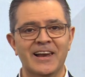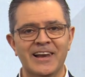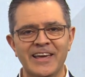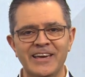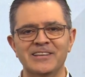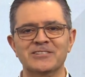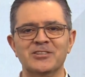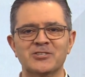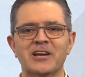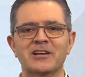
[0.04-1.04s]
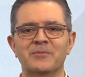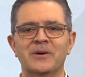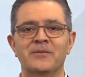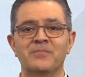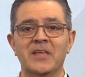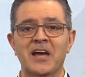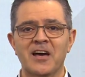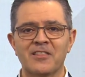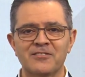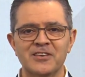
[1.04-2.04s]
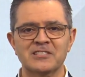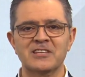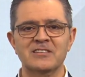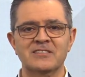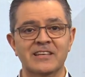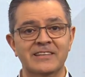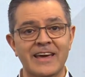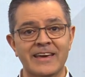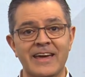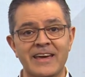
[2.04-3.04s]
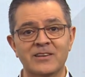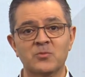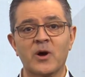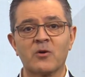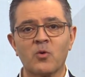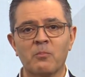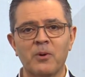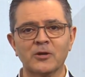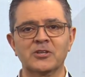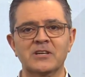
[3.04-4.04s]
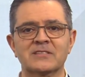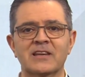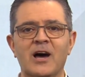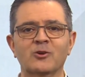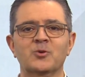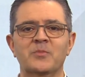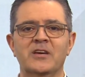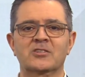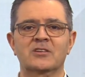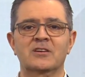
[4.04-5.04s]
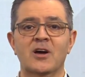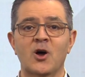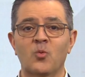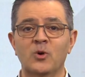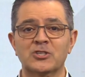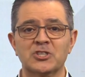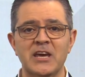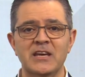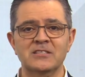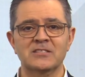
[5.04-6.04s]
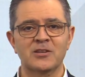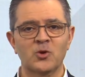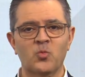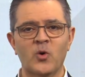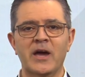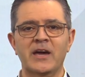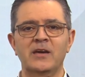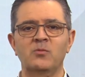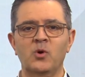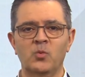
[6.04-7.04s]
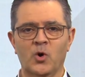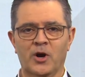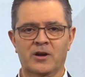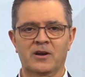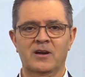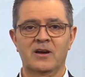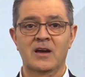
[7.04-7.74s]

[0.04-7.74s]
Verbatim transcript: Ladies and gentlemen, this is the decade where robotics and automation will change the way we work.